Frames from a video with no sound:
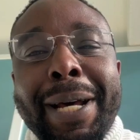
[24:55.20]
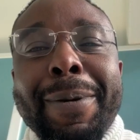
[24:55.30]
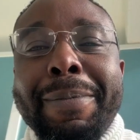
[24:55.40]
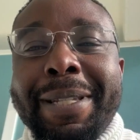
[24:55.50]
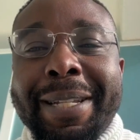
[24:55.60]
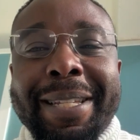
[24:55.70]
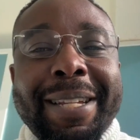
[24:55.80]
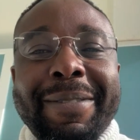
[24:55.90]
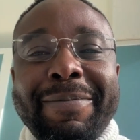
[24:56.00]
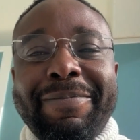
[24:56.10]
bad publicity.
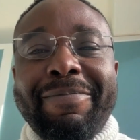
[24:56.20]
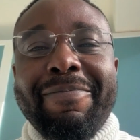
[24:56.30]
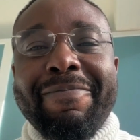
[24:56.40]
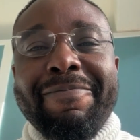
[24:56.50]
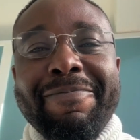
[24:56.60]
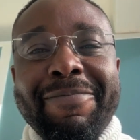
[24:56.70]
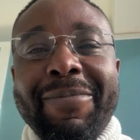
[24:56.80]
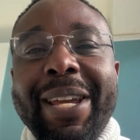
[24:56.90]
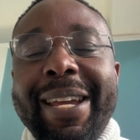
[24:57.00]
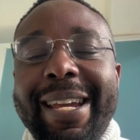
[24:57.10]
hmm
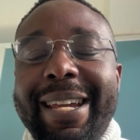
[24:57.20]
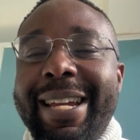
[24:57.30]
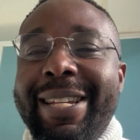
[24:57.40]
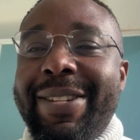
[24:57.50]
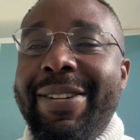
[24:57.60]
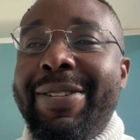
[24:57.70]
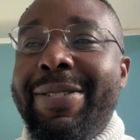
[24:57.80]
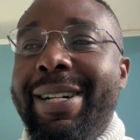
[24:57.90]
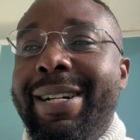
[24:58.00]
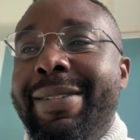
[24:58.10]
Yeah,
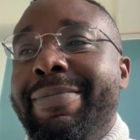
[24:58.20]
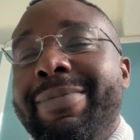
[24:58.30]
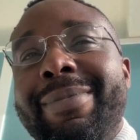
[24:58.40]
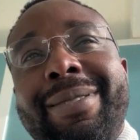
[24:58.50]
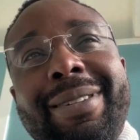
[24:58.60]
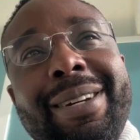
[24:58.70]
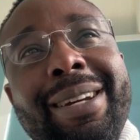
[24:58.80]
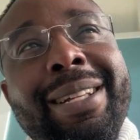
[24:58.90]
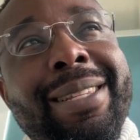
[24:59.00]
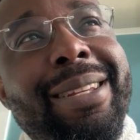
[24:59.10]
so
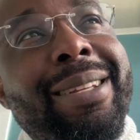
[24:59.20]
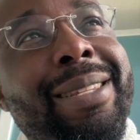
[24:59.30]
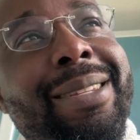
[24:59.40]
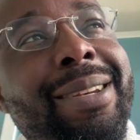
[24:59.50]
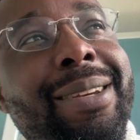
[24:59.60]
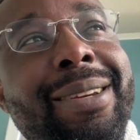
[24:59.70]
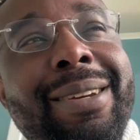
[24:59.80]
it's